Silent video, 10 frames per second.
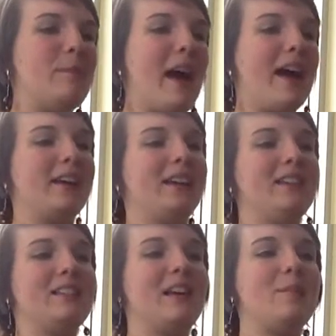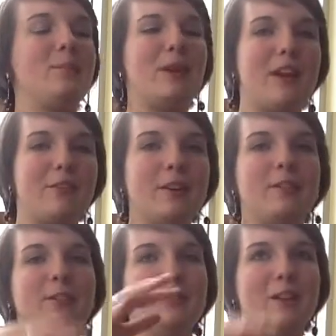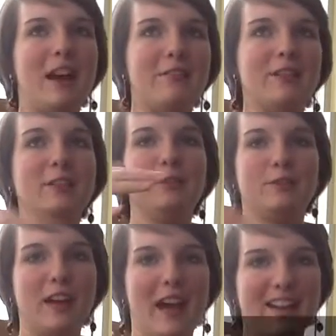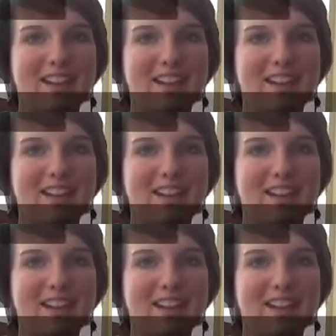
back, and it said, bravo, you have it, you've got